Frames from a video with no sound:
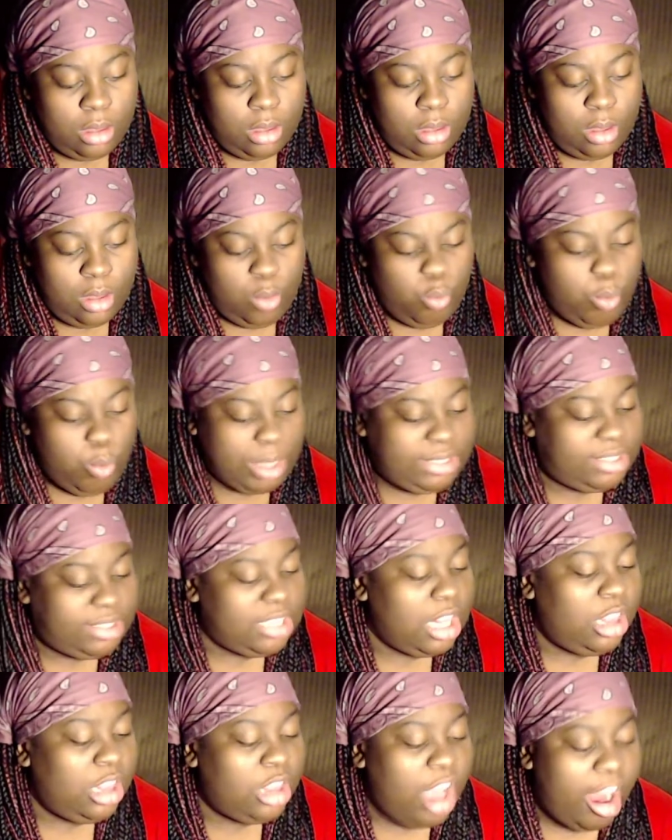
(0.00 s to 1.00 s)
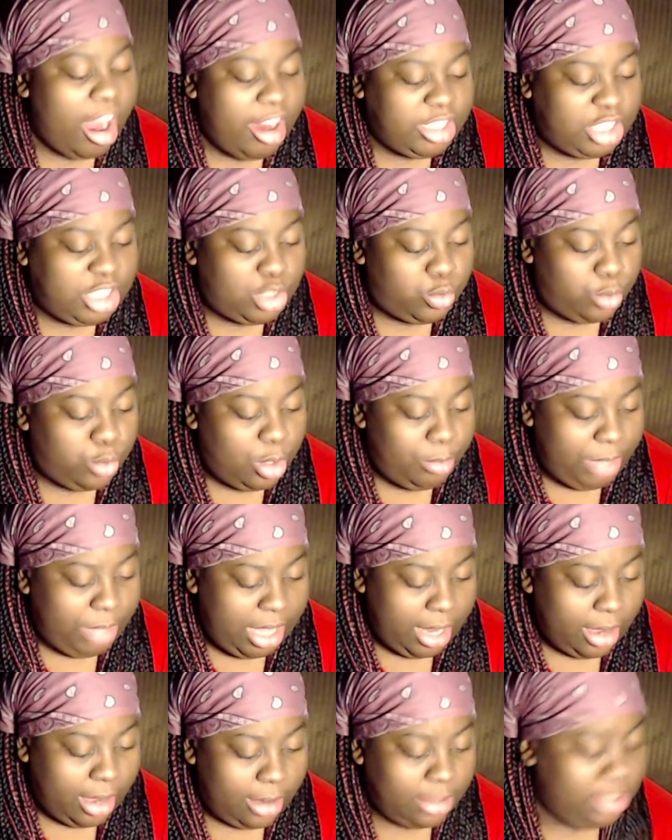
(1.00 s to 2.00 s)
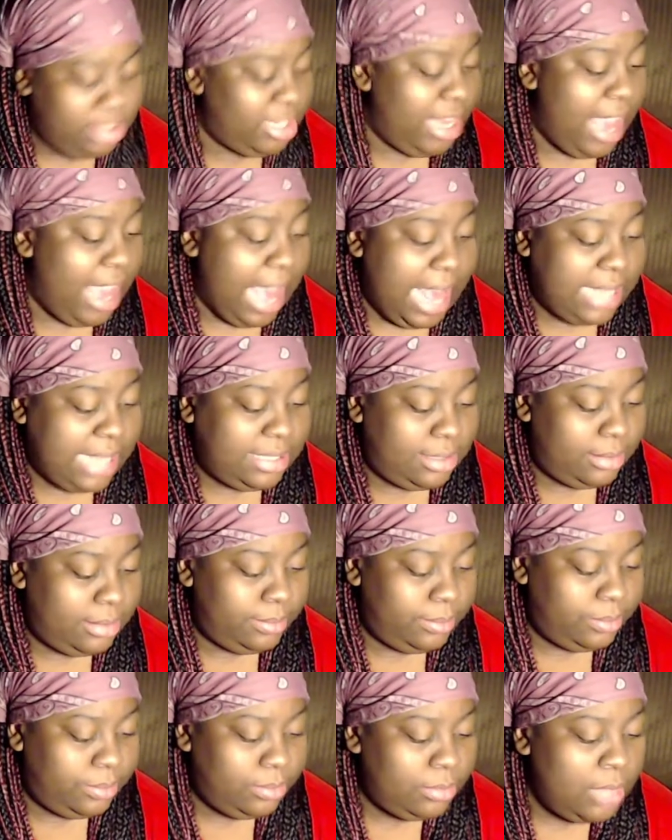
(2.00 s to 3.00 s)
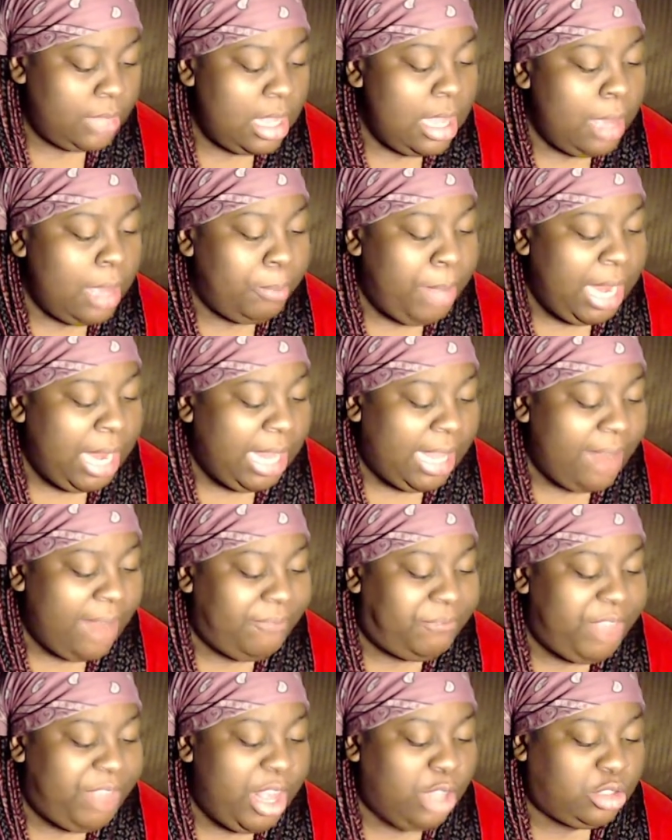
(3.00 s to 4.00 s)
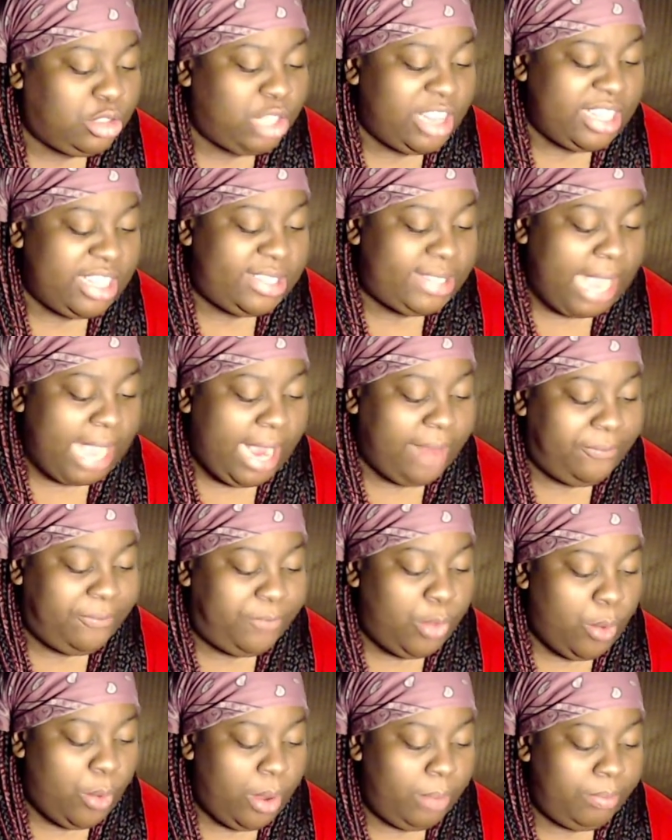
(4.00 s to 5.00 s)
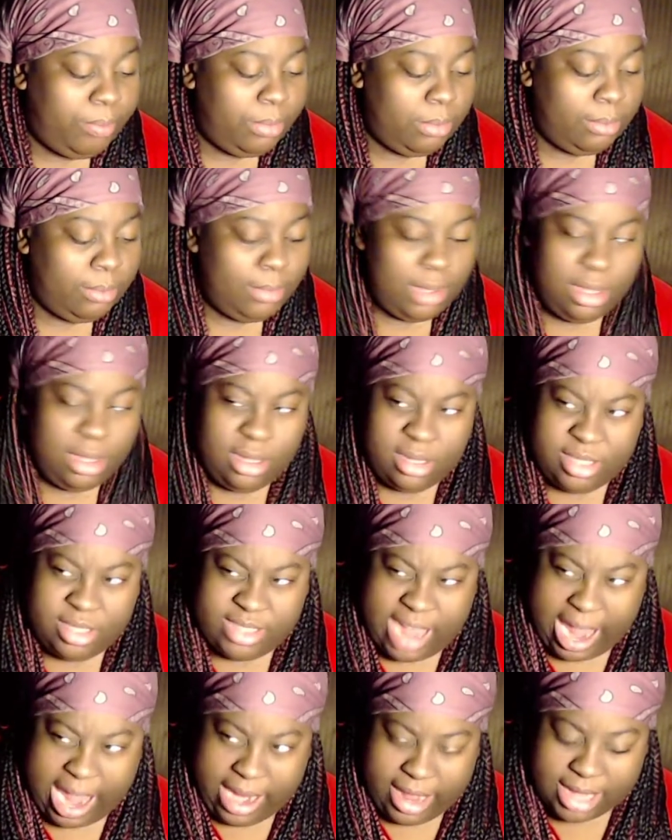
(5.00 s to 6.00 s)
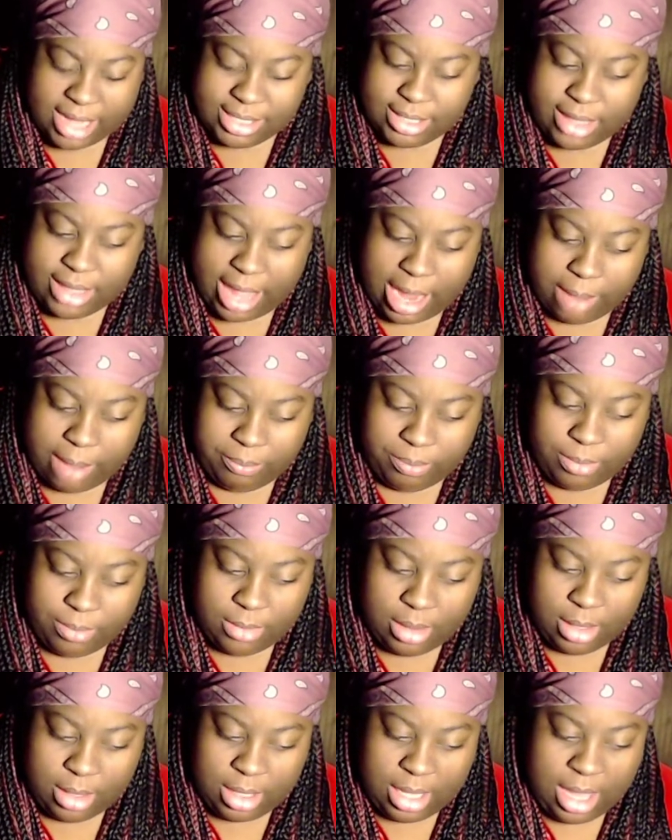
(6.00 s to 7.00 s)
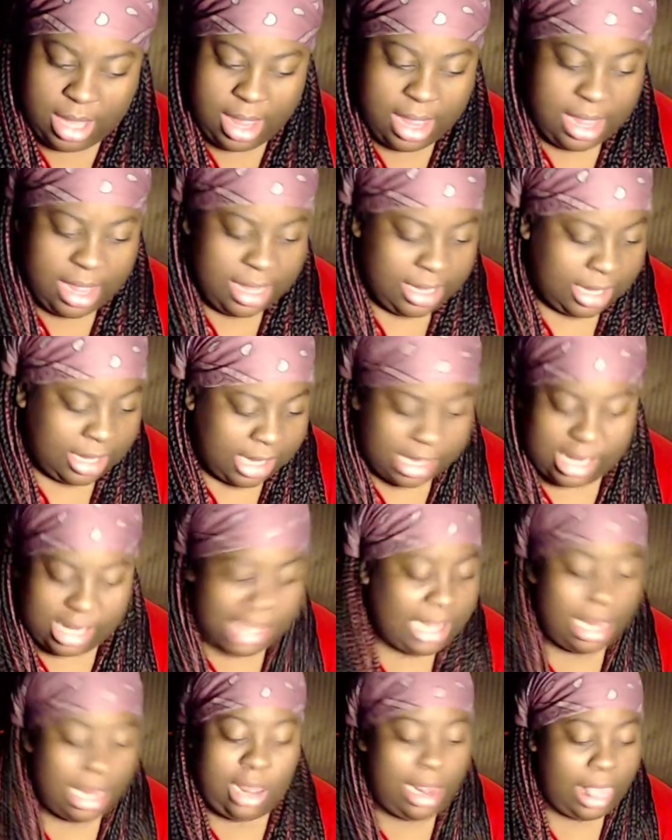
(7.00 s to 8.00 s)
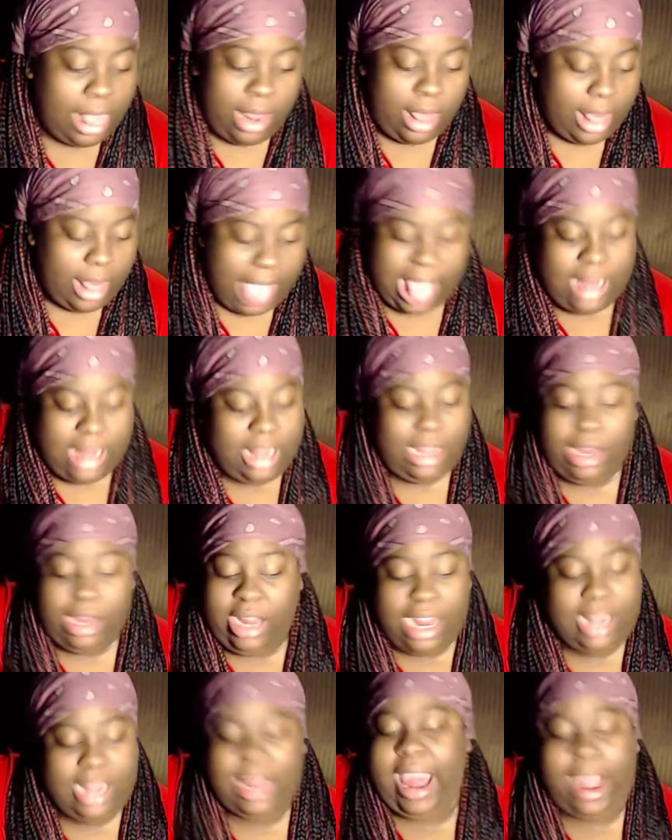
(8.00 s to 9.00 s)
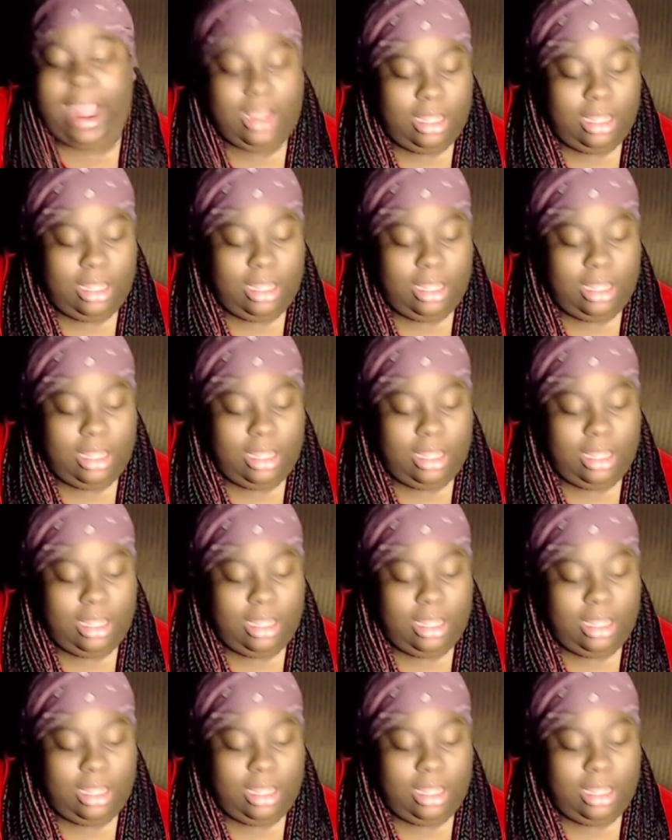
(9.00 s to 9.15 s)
What's the largest room here? She asked. Pelican Fields on the second floor. Take us there. Clack.